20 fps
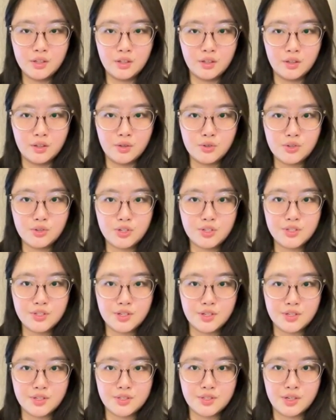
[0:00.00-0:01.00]

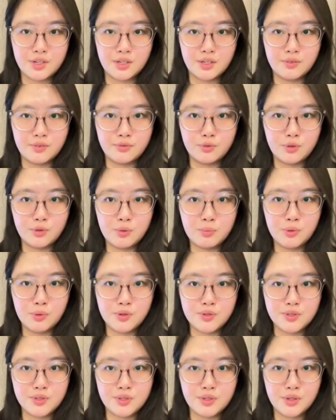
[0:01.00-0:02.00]
Logistics
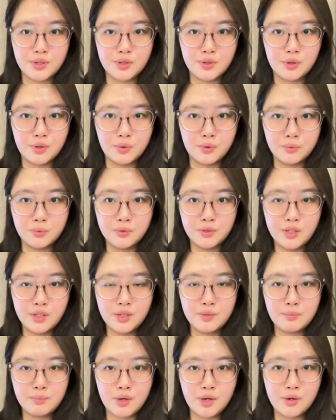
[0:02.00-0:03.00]
4.0,
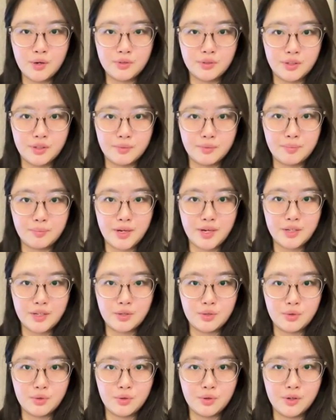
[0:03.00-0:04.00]
powered by
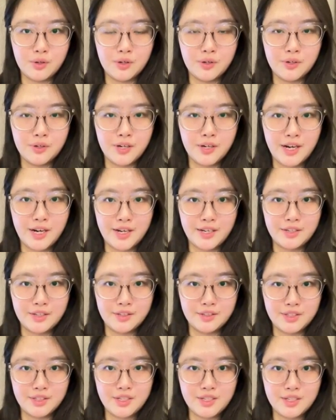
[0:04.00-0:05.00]
tools
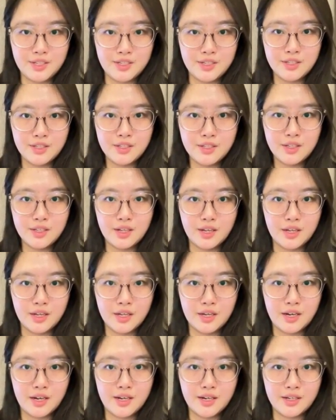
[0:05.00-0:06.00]
IoT,
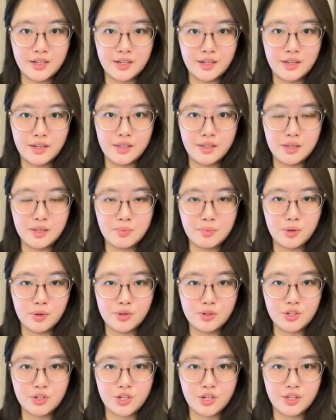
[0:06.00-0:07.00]
AI, and
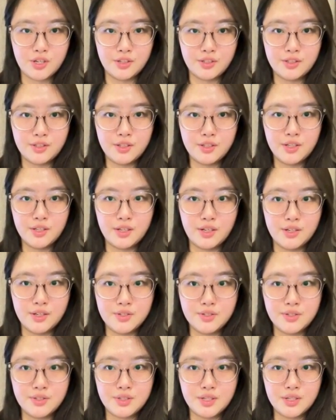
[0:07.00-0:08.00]
blockchain, is
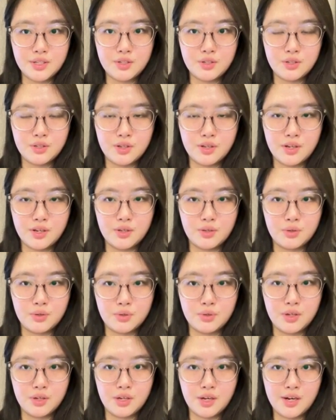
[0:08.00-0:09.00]
set to
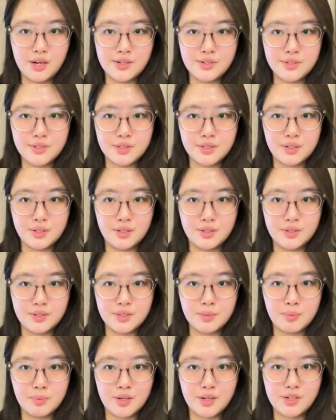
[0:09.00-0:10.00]
enhance the
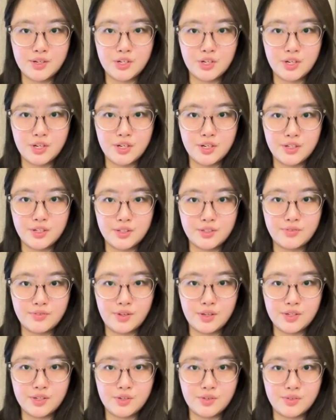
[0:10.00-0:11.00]
supply chain
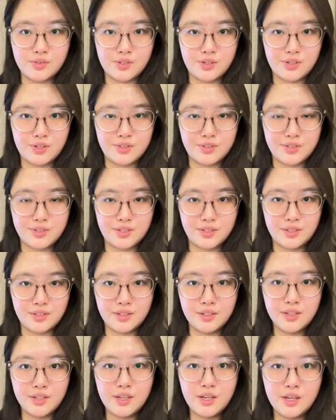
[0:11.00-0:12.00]
efficiency,
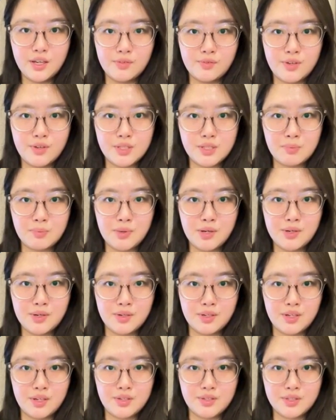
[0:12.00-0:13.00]

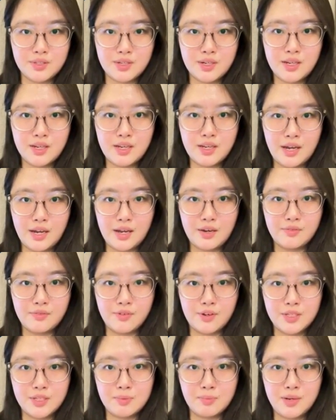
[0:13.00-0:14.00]
visibility, and
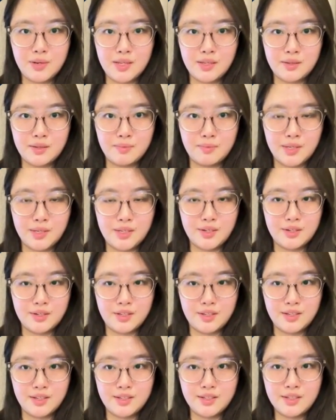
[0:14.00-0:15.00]

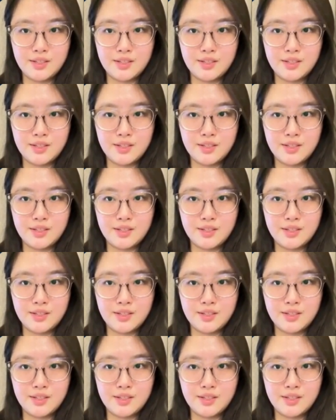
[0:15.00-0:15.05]
flexibility.